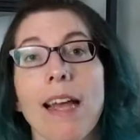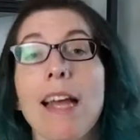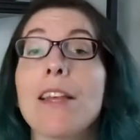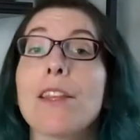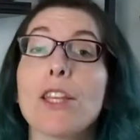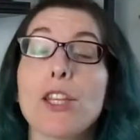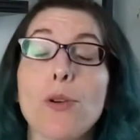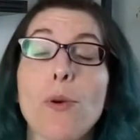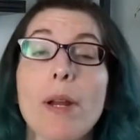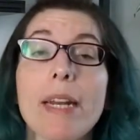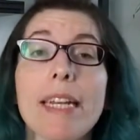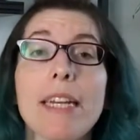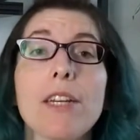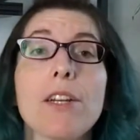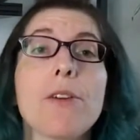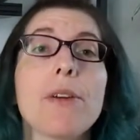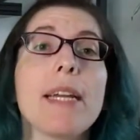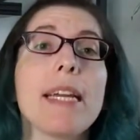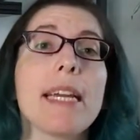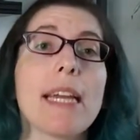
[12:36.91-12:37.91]
The
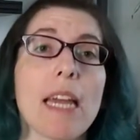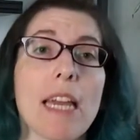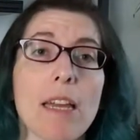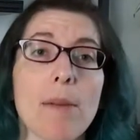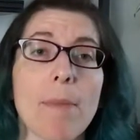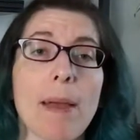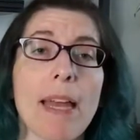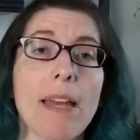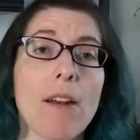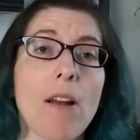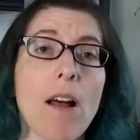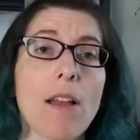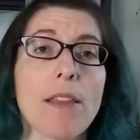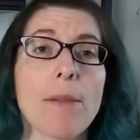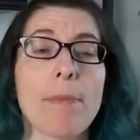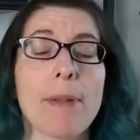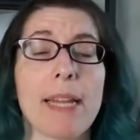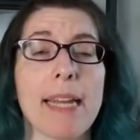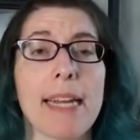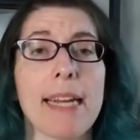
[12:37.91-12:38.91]
20-degree kingpin on the
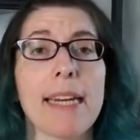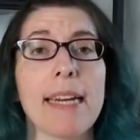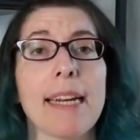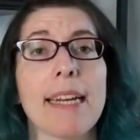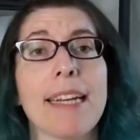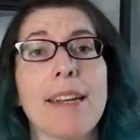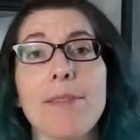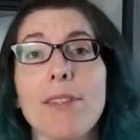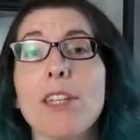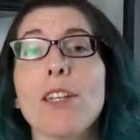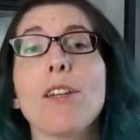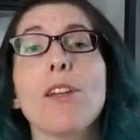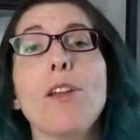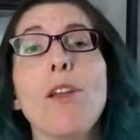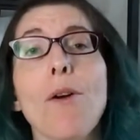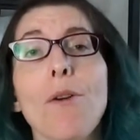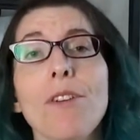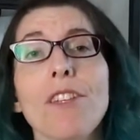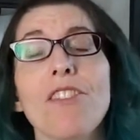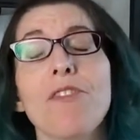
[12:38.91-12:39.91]
plate gives you
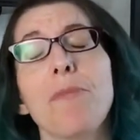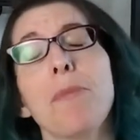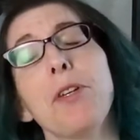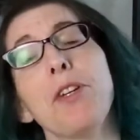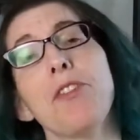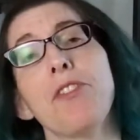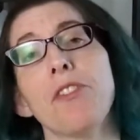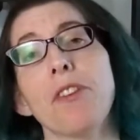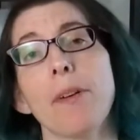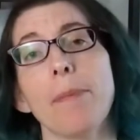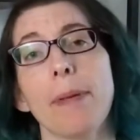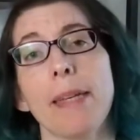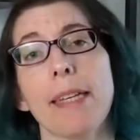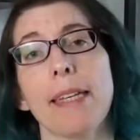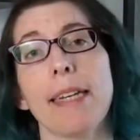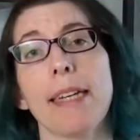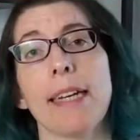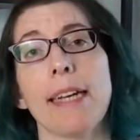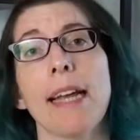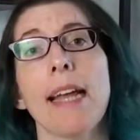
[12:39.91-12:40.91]
loads of
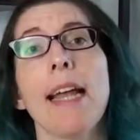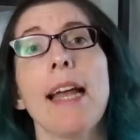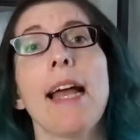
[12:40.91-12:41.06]
maneuverability,